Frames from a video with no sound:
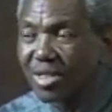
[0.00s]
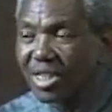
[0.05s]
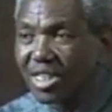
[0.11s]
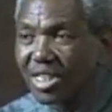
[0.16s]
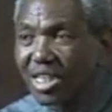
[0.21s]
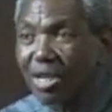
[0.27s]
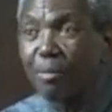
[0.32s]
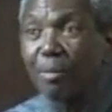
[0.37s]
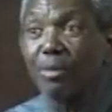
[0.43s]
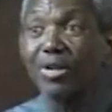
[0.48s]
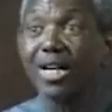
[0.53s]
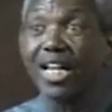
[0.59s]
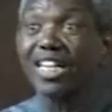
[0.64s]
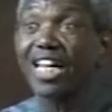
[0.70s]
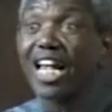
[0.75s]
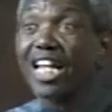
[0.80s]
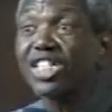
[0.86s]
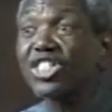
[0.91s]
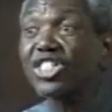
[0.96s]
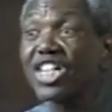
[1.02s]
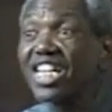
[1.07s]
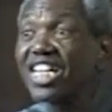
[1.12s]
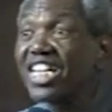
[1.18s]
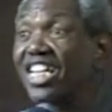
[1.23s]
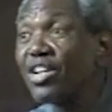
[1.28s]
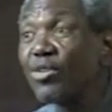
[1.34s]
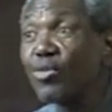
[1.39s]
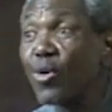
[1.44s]
The people that are
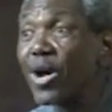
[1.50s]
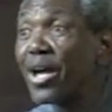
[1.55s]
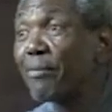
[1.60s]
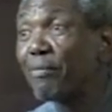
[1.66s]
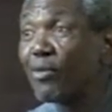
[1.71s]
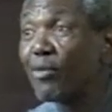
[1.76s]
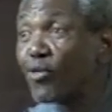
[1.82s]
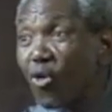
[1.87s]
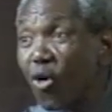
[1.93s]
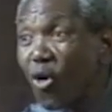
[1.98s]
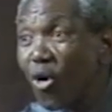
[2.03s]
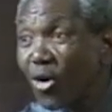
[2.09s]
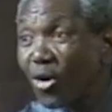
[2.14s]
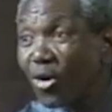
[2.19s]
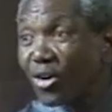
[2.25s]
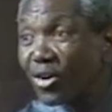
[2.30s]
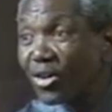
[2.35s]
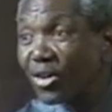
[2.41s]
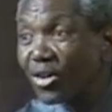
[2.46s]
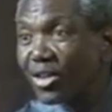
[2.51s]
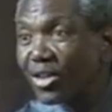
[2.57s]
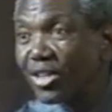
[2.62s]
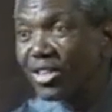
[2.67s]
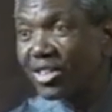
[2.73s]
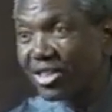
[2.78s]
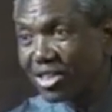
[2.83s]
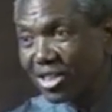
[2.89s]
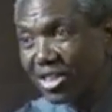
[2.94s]
singing were before,
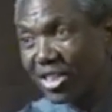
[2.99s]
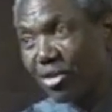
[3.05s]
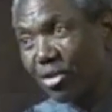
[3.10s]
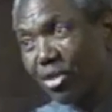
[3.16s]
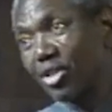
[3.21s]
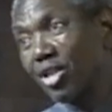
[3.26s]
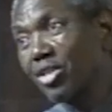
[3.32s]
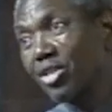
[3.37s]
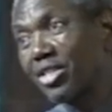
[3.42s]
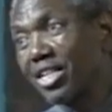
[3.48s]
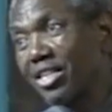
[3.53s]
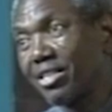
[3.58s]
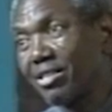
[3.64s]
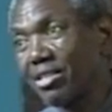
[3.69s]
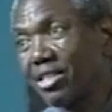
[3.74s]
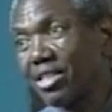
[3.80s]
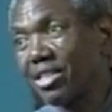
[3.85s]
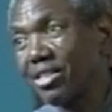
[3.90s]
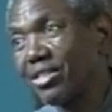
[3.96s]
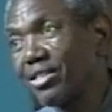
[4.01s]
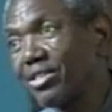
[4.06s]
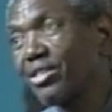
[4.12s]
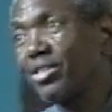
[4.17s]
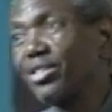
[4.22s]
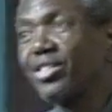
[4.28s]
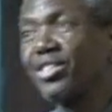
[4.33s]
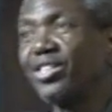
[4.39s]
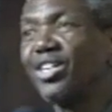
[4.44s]
they were just
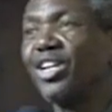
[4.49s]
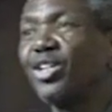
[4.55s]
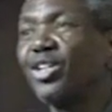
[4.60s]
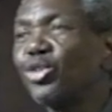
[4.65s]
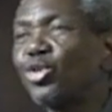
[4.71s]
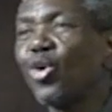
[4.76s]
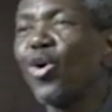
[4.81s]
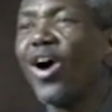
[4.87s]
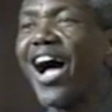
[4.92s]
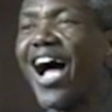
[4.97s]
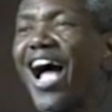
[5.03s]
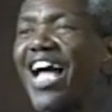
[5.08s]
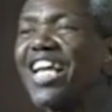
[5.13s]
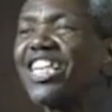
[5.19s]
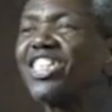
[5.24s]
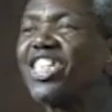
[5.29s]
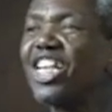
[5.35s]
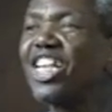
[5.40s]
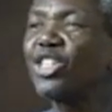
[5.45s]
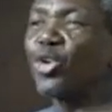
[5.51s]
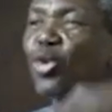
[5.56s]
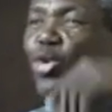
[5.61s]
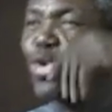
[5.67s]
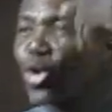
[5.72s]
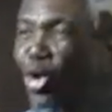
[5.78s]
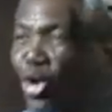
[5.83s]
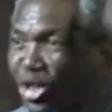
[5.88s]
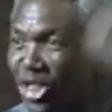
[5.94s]
saying, so I changed
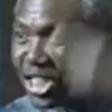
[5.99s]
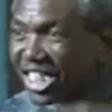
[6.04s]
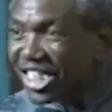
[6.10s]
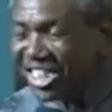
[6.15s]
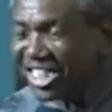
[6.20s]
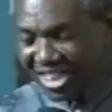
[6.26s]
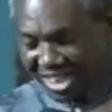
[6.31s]
choruses,